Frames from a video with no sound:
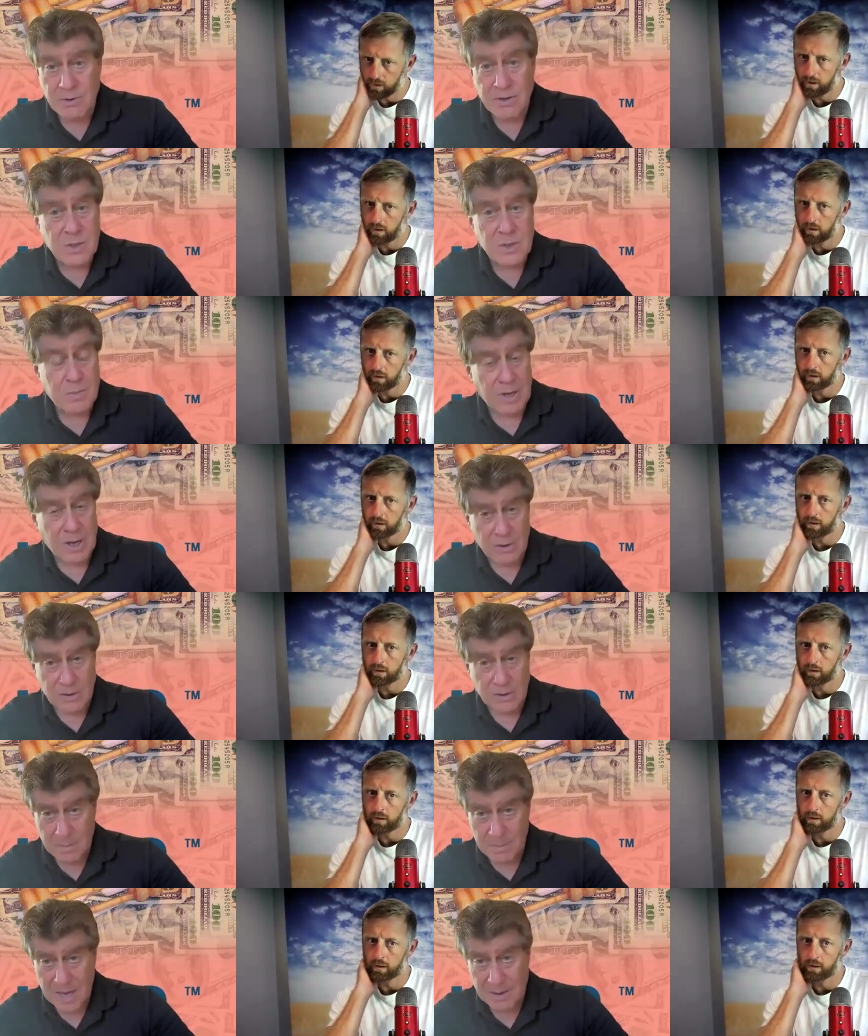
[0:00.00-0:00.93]
Speaker 1: principal
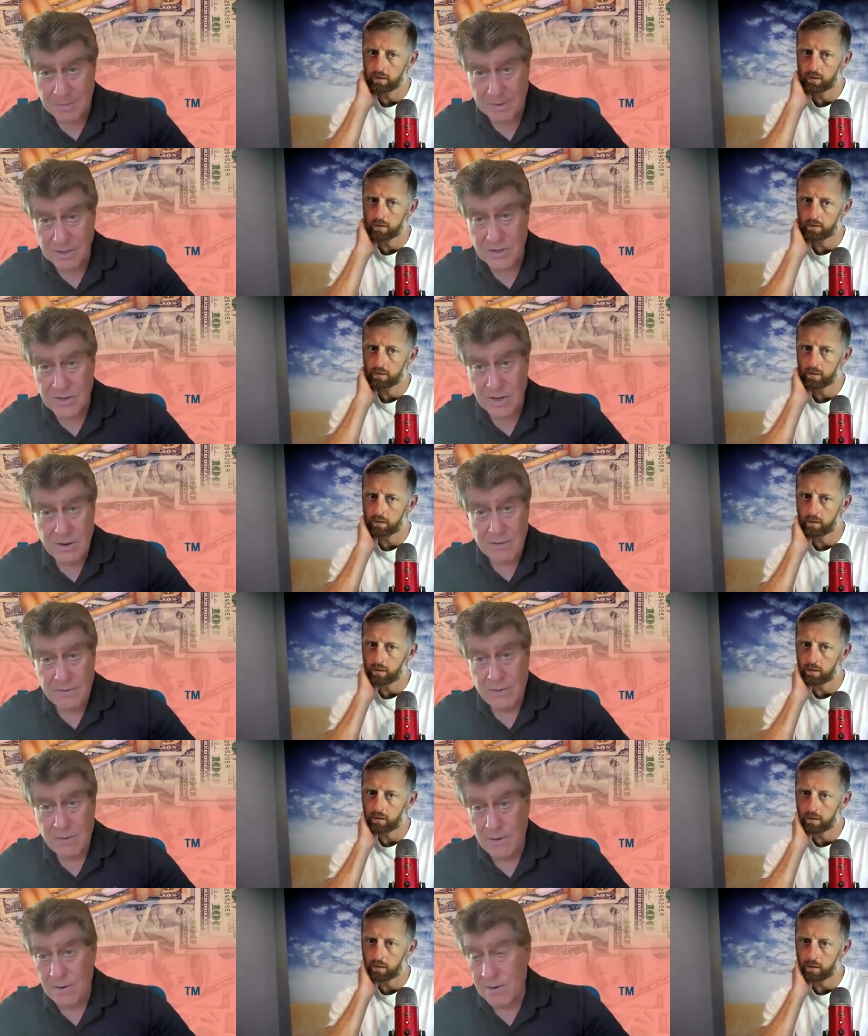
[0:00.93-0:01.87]
only payments
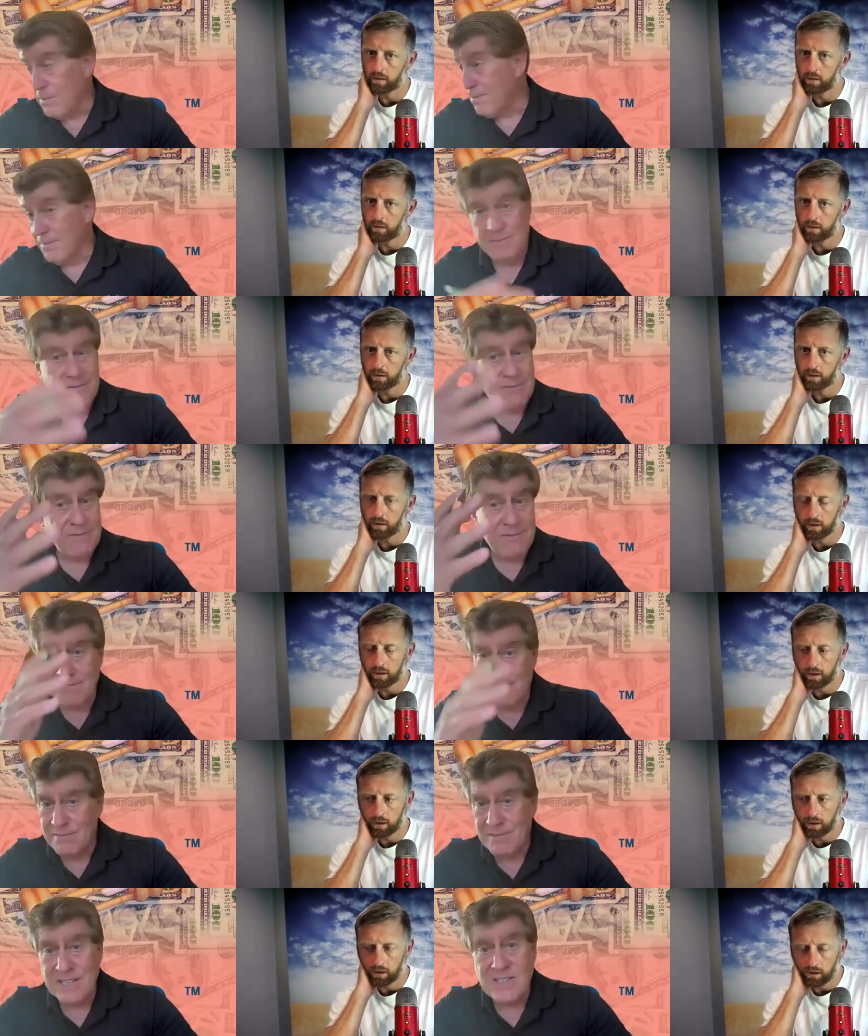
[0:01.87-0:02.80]
for,
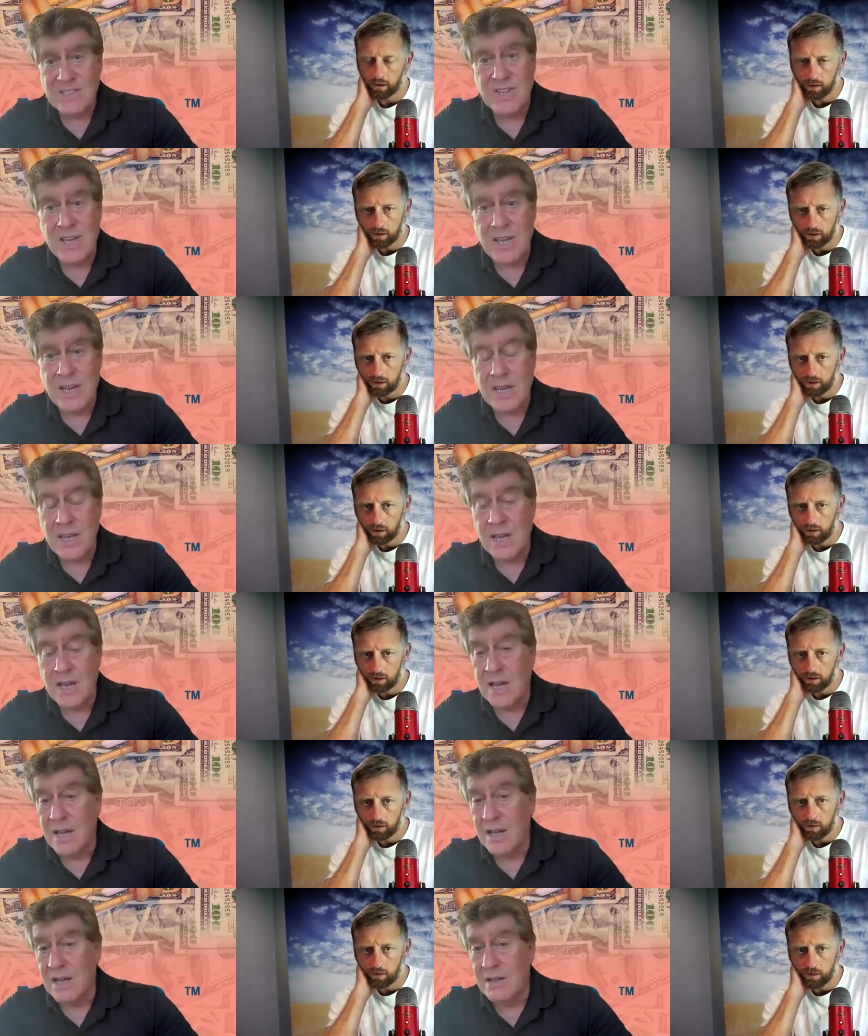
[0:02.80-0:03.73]
let's say
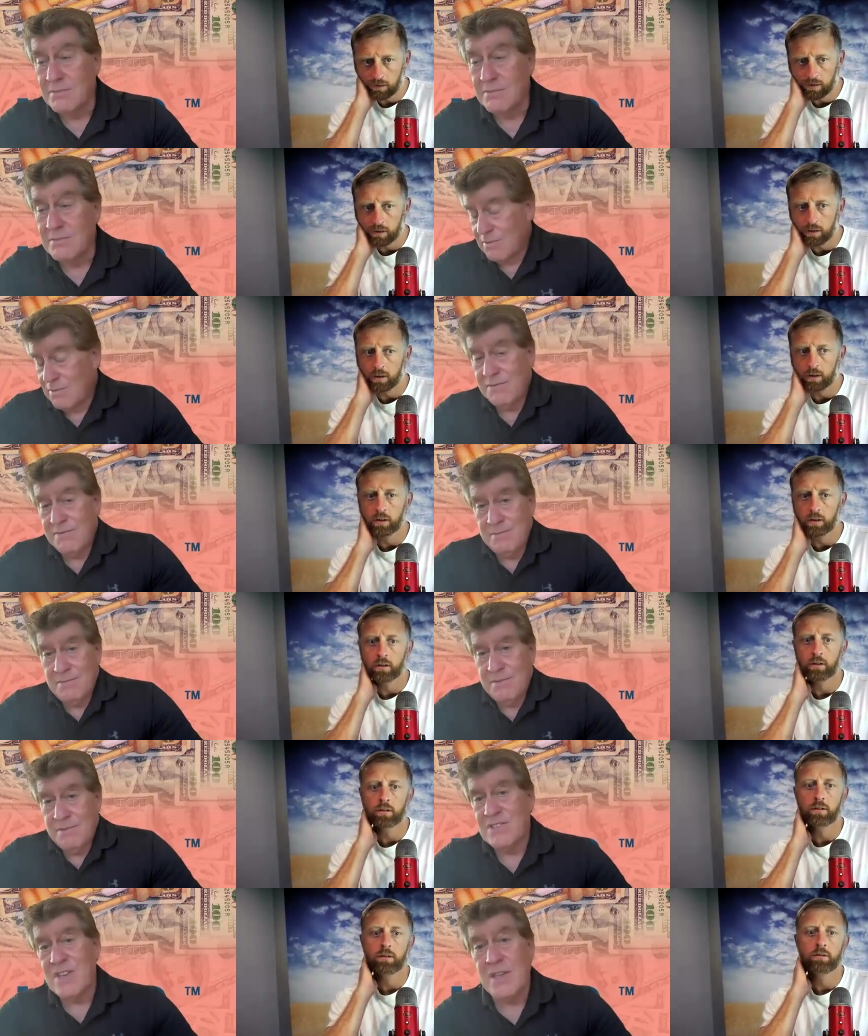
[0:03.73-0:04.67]

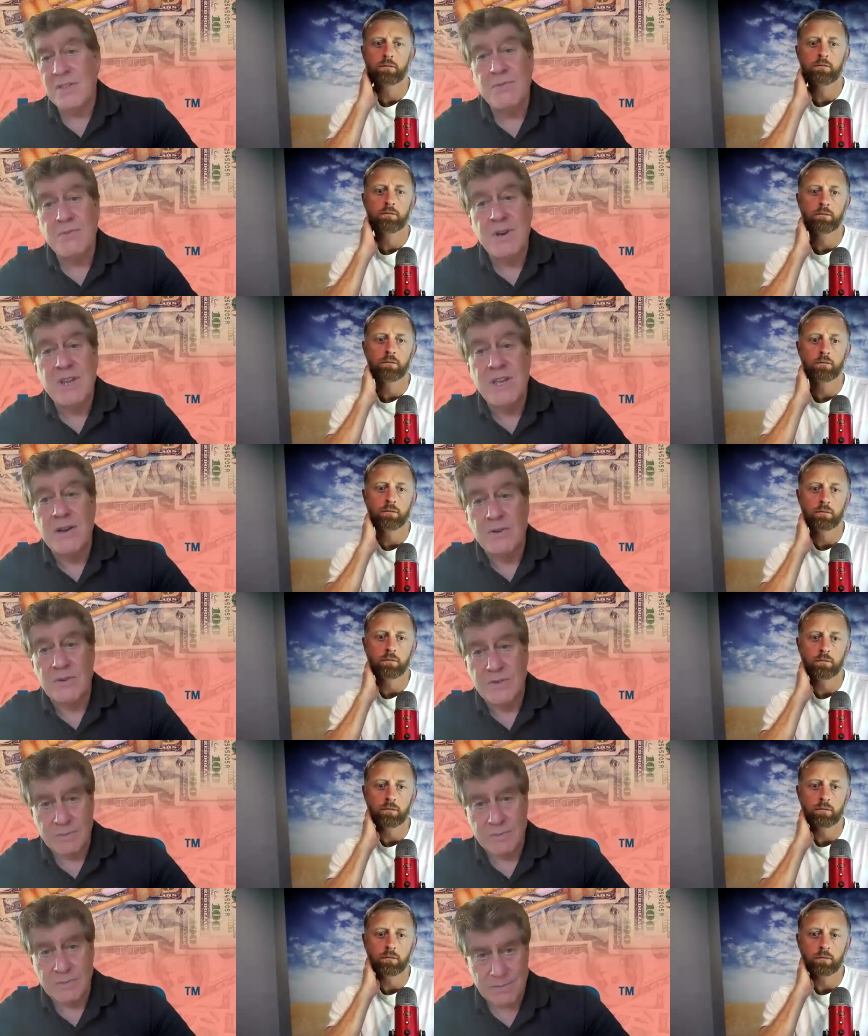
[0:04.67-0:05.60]
3
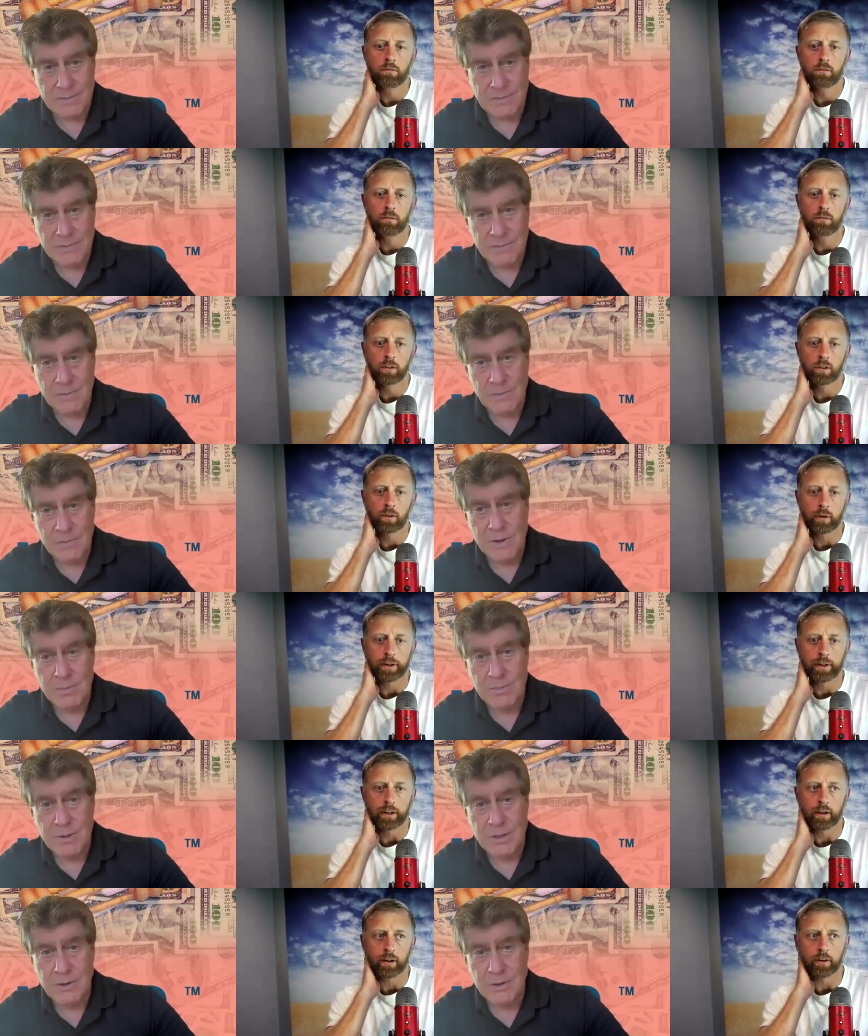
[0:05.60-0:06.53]
years. With a
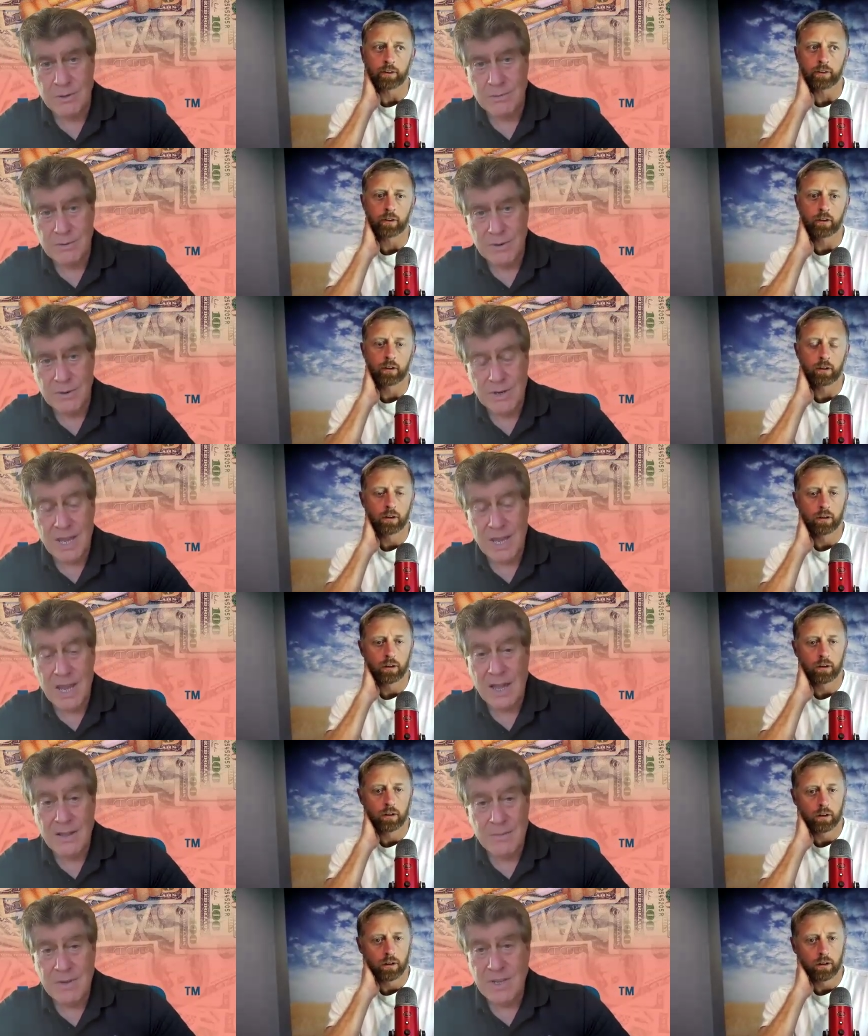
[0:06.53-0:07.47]
balloon.
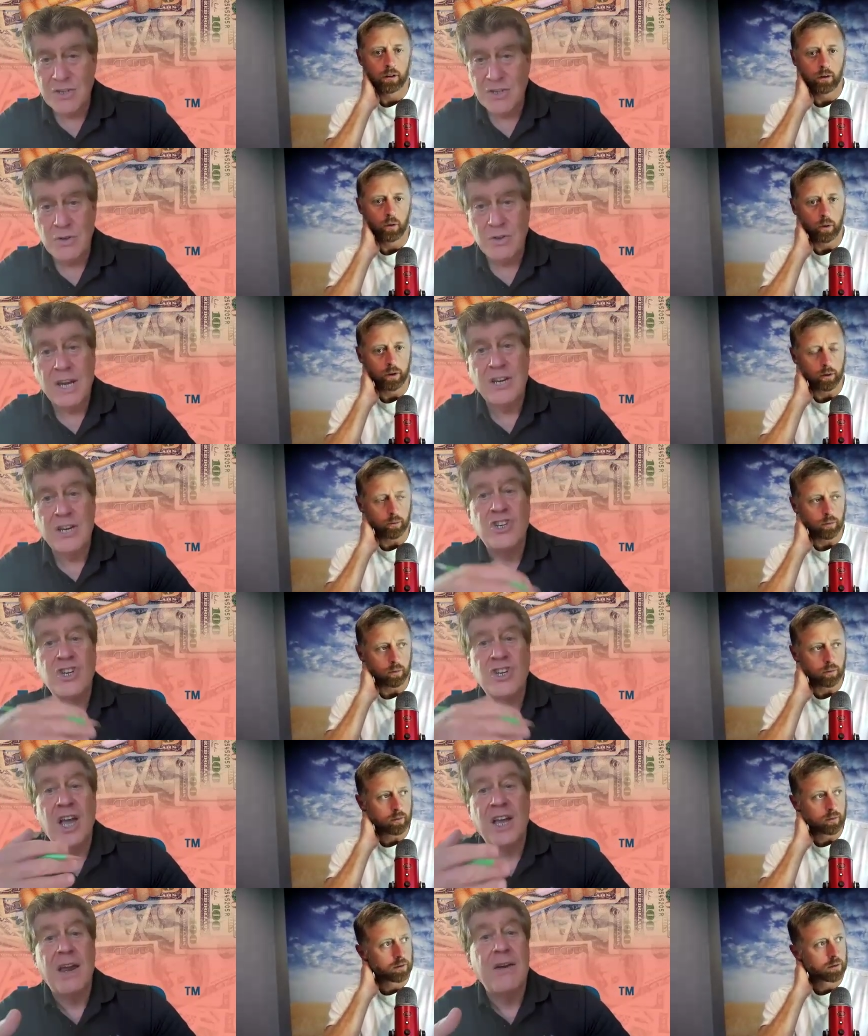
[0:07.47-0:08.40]
Yeah, means you'll get a
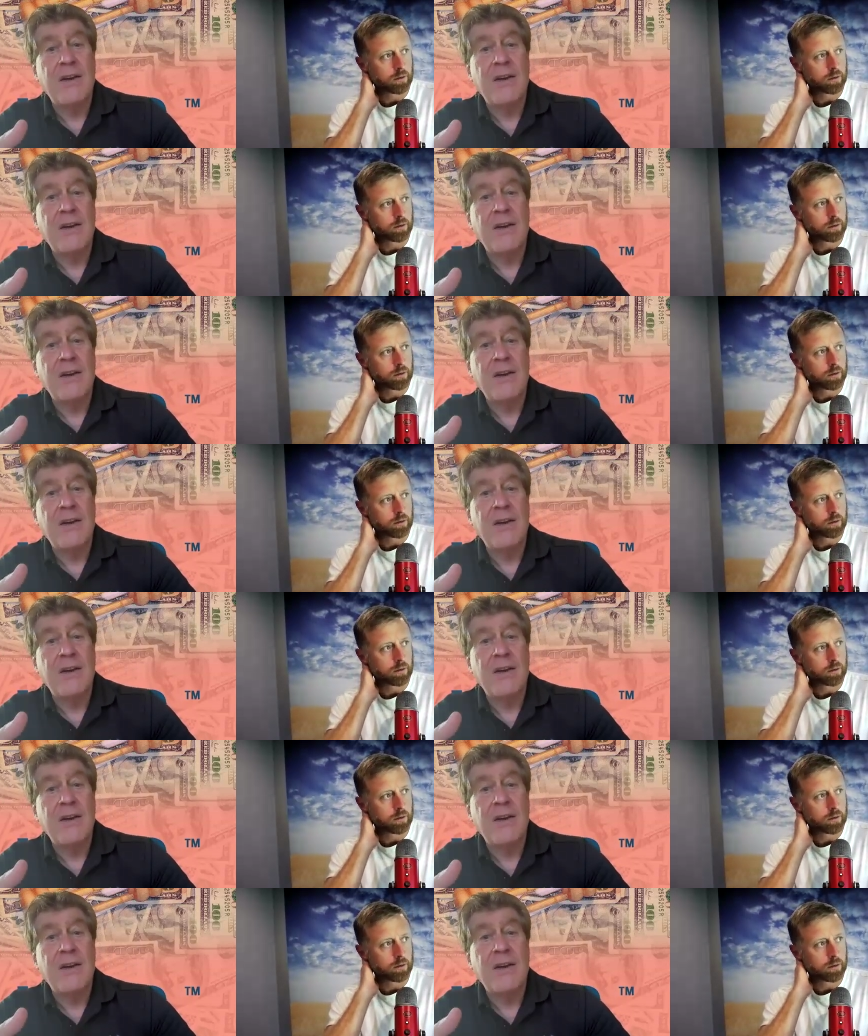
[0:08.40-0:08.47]
check